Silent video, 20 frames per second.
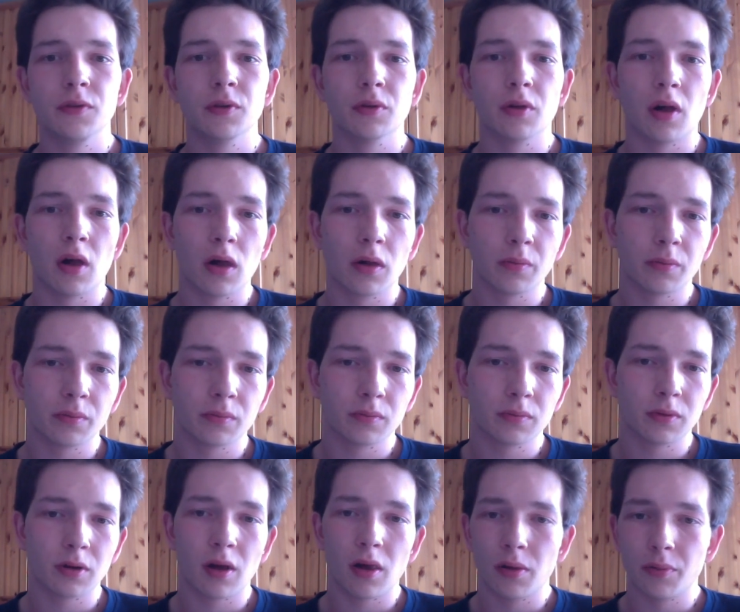you'll
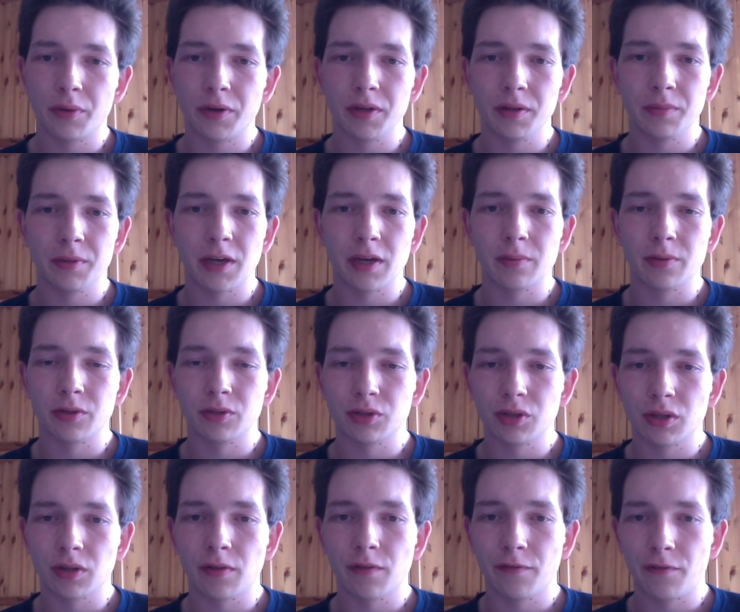already be able to
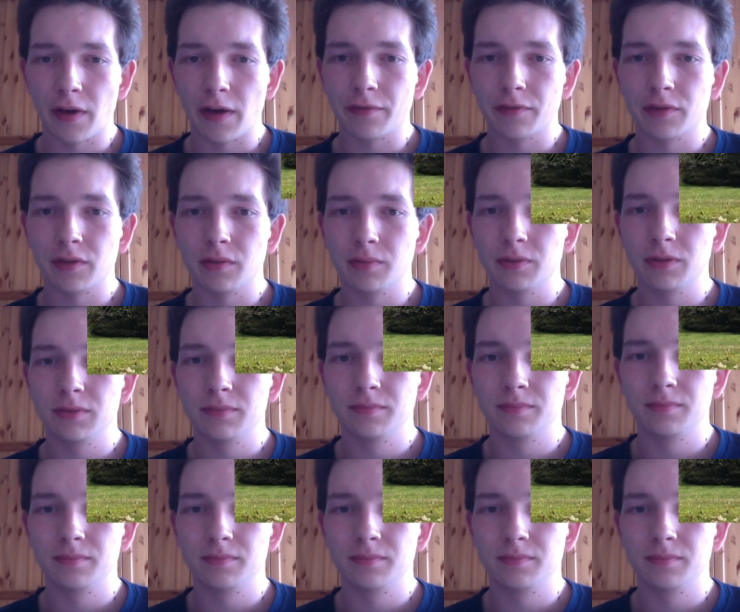juggle 5 clubs